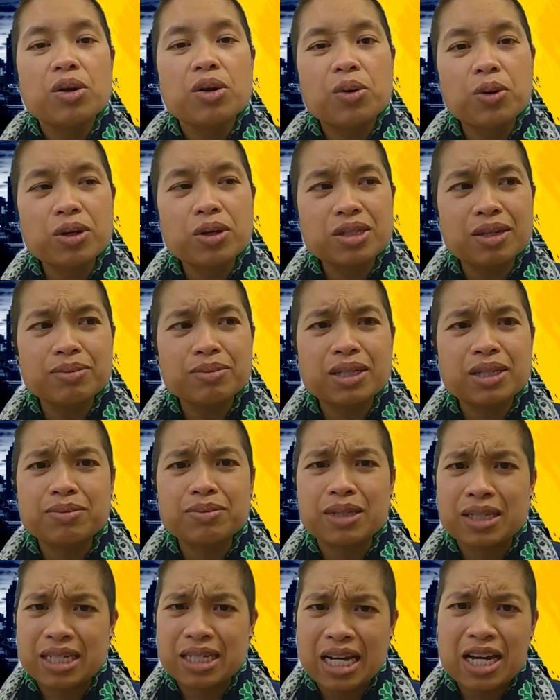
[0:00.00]
or
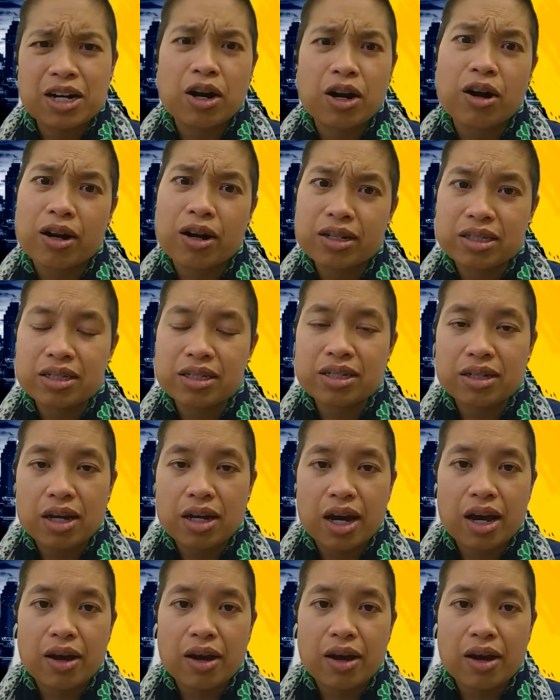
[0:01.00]
sometimes it's kind of hard to